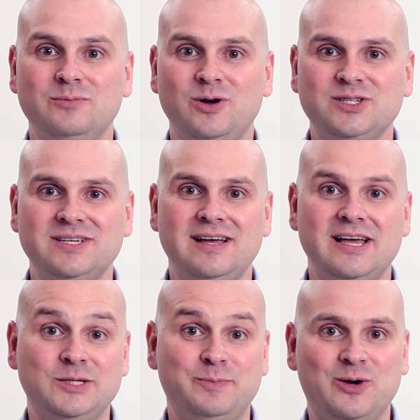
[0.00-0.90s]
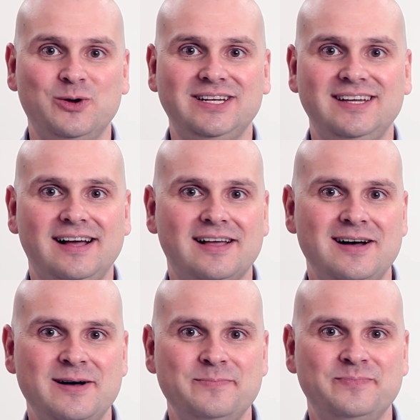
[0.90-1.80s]
Bolsa,
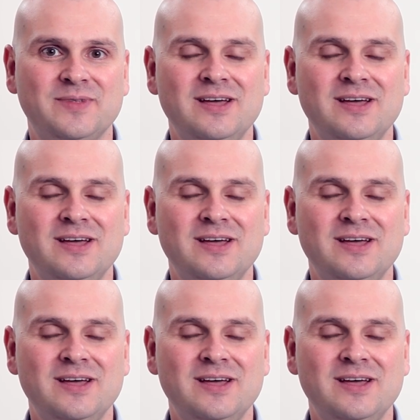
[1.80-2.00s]
especule.com.